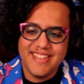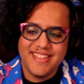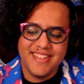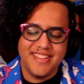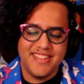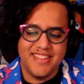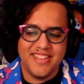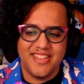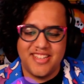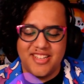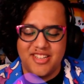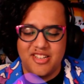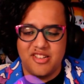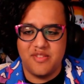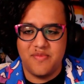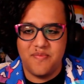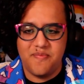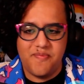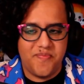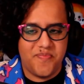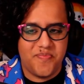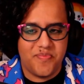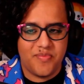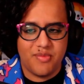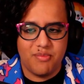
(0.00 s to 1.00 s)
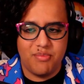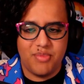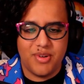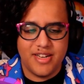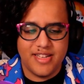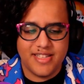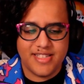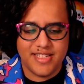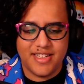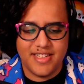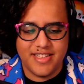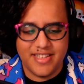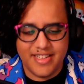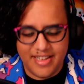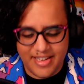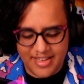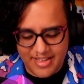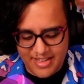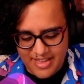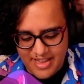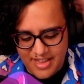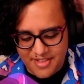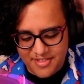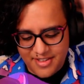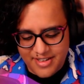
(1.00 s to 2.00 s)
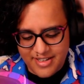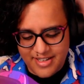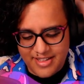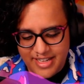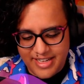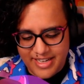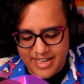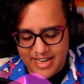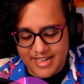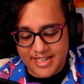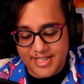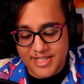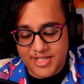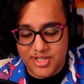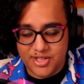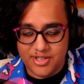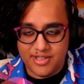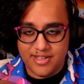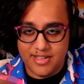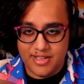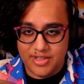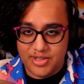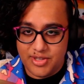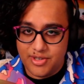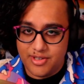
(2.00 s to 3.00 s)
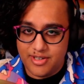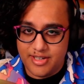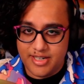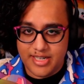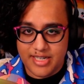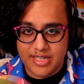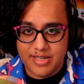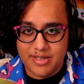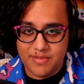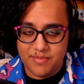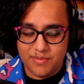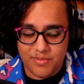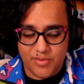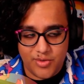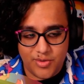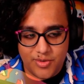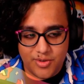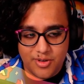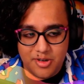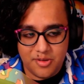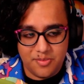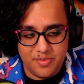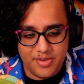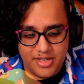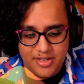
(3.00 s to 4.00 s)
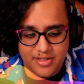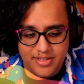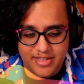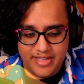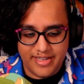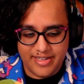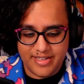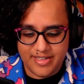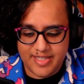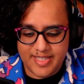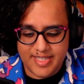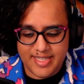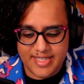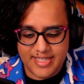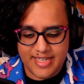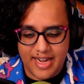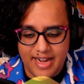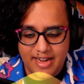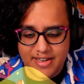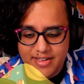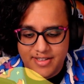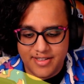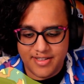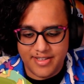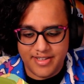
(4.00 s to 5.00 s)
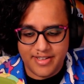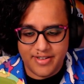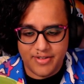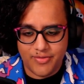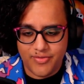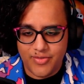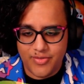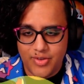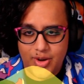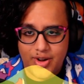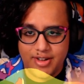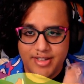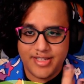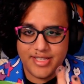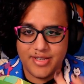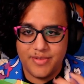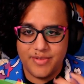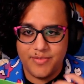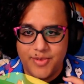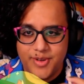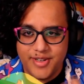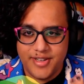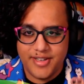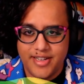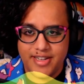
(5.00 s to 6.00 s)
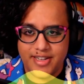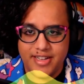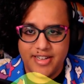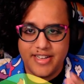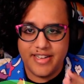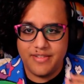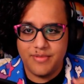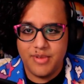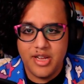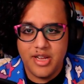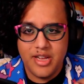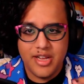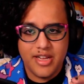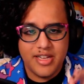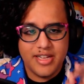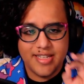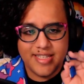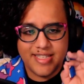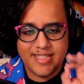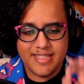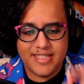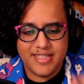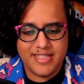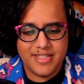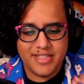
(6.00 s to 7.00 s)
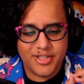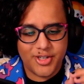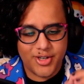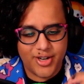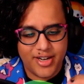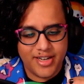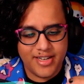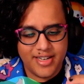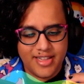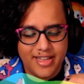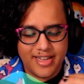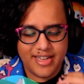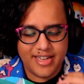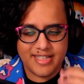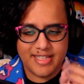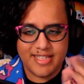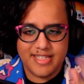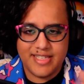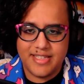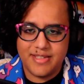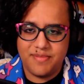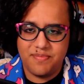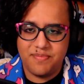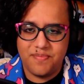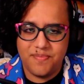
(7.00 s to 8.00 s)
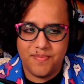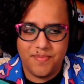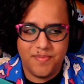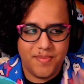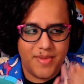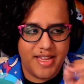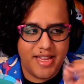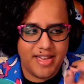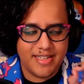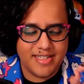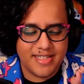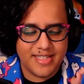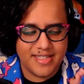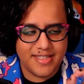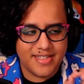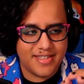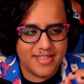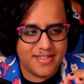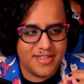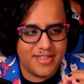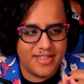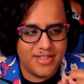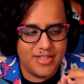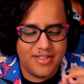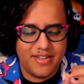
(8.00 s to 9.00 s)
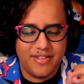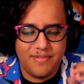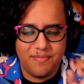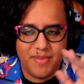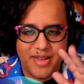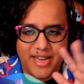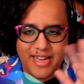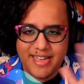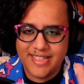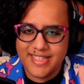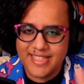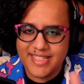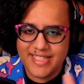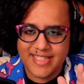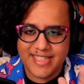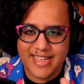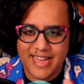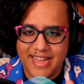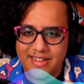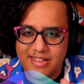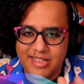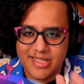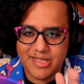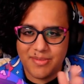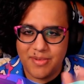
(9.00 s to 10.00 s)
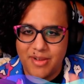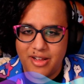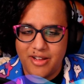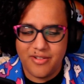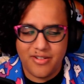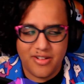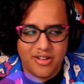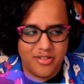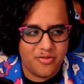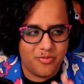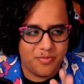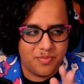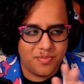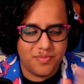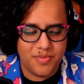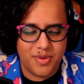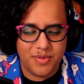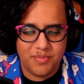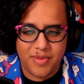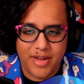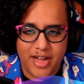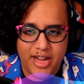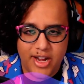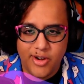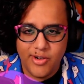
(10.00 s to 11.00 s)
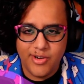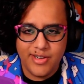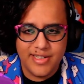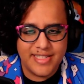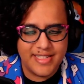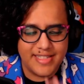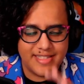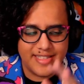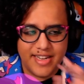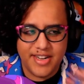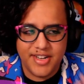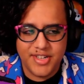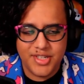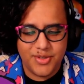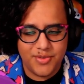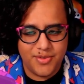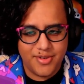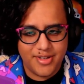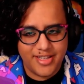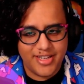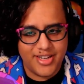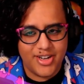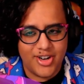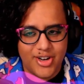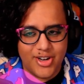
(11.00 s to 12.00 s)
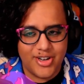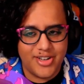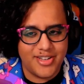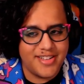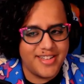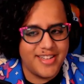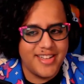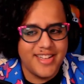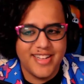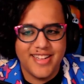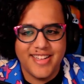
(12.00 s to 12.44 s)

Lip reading: But it's and then like I started learning more about like styling fonts and whatnot and trying to like make nice styles of Papyrus is actually really hard.